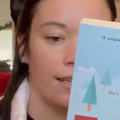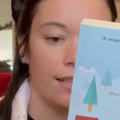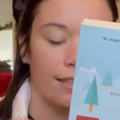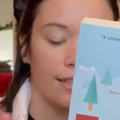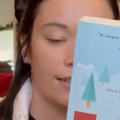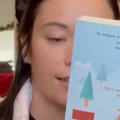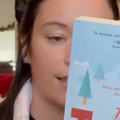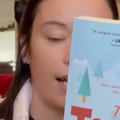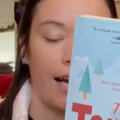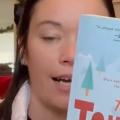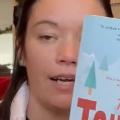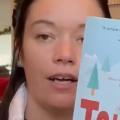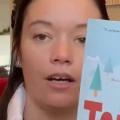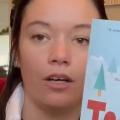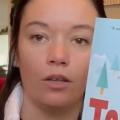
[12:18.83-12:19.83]
and this
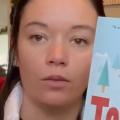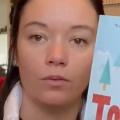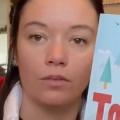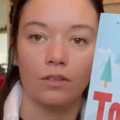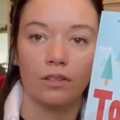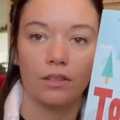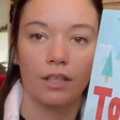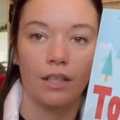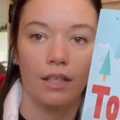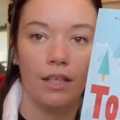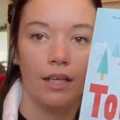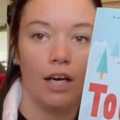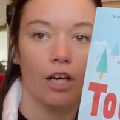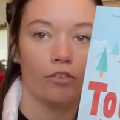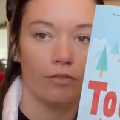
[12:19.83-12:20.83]
guy owns
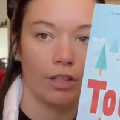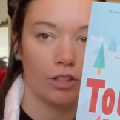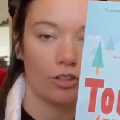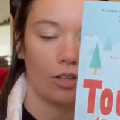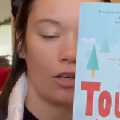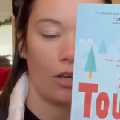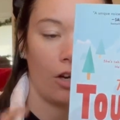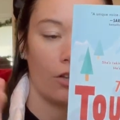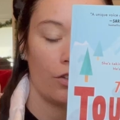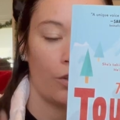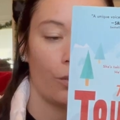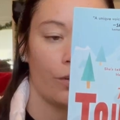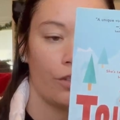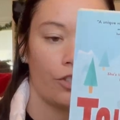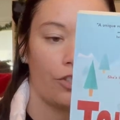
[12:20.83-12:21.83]
a restaurant called The
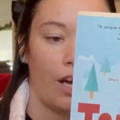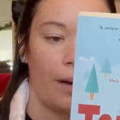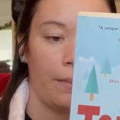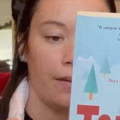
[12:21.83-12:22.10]
Tourist Trap,